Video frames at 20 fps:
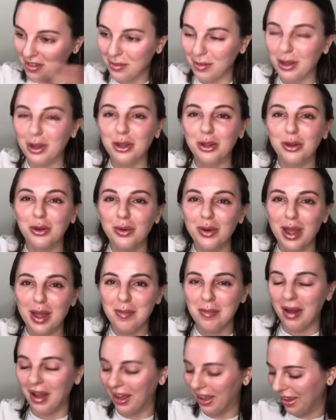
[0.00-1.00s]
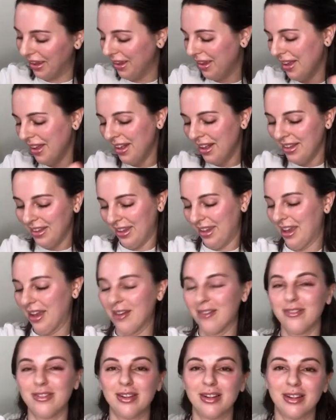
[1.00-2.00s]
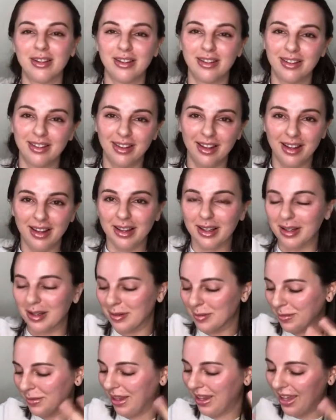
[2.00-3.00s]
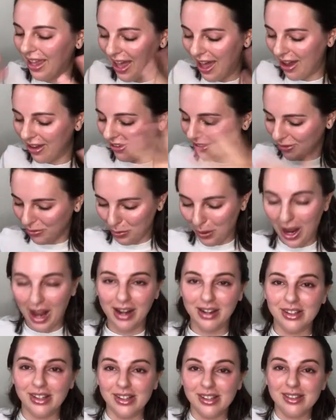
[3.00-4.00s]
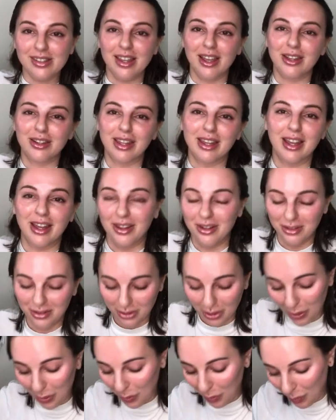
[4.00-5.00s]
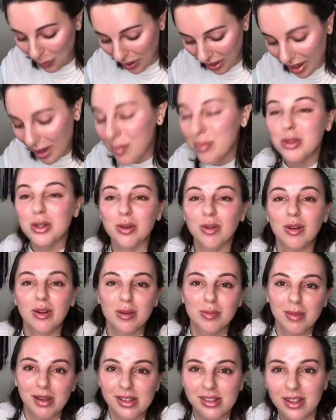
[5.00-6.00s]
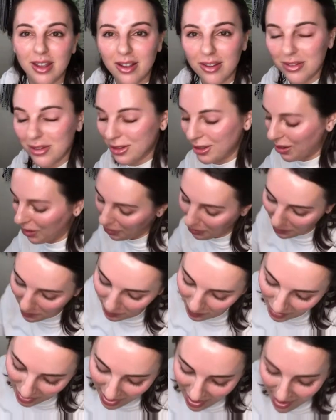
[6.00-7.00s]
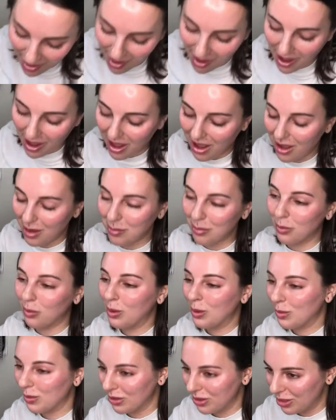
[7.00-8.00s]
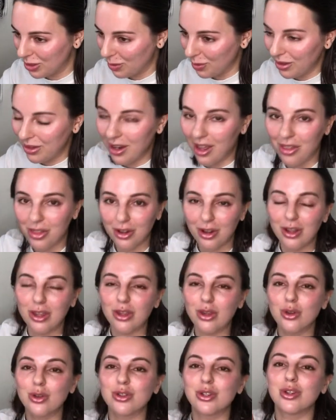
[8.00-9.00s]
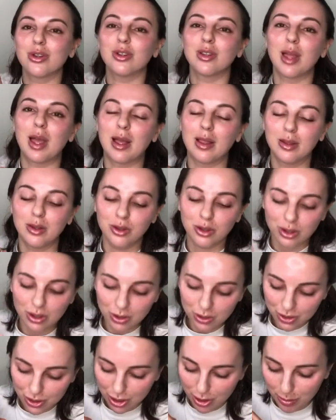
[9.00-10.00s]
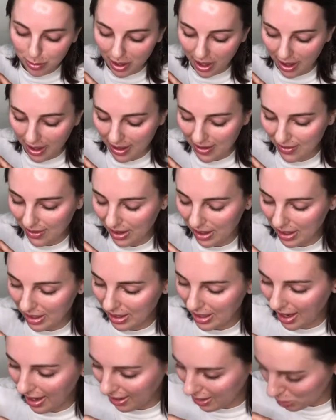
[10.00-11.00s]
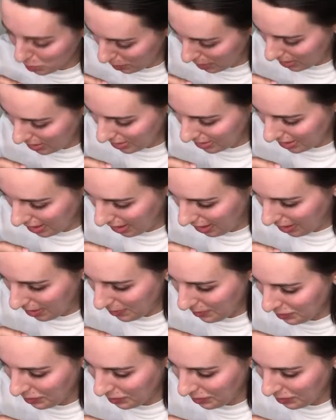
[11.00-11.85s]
I'm like, who am I? Like I feel like out of practice. Like I don't know what I'm doing with myself. So we will do another YouTube live next Wednesday.